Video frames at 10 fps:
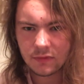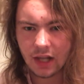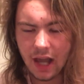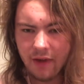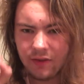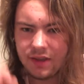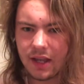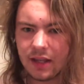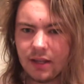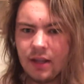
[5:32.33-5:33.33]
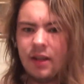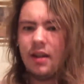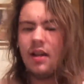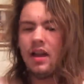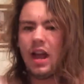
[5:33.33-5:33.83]
Everything
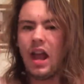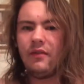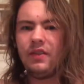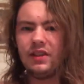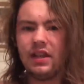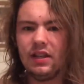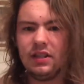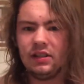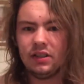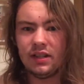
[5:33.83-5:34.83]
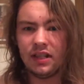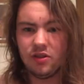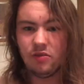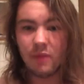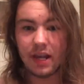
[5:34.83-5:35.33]
that
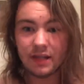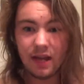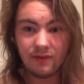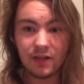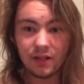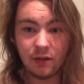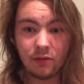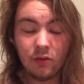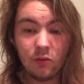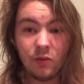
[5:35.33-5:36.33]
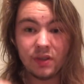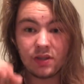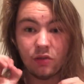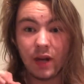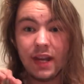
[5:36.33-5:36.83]
you made in that video was
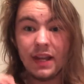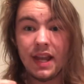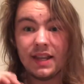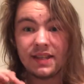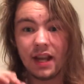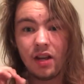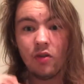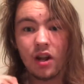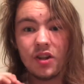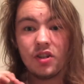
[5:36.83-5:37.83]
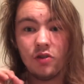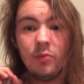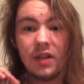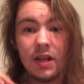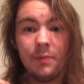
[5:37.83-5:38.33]
grade A psychological
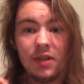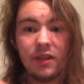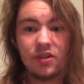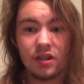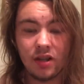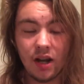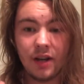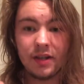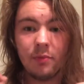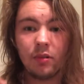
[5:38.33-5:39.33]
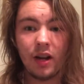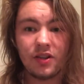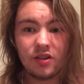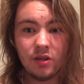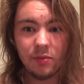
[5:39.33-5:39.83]
manipulation on an
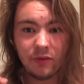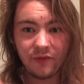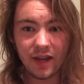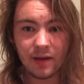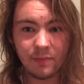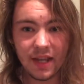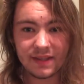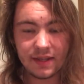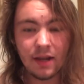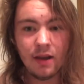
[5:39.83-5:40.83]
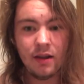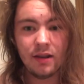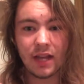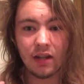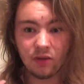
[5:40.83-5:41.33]
impressionable fan base
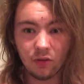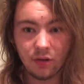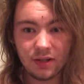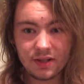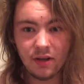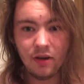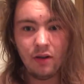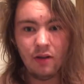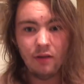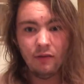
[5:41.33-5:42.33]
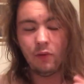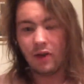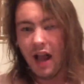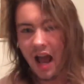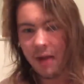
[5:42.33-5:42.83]
that looks for
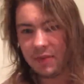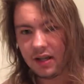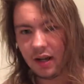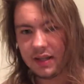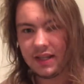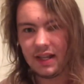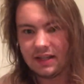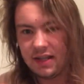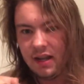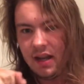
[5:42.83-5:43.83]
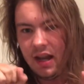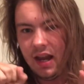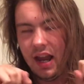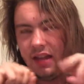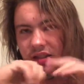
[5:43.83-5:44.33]
happy content
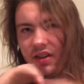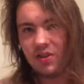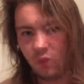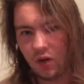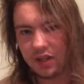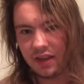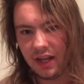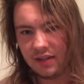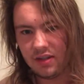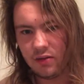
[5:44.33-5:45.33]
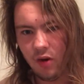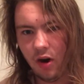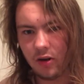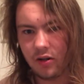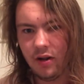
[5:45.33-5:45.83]
and doesn't want to think too
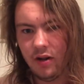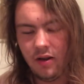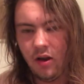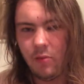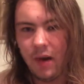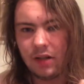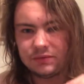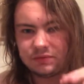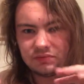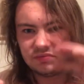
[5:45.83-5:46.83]
hard about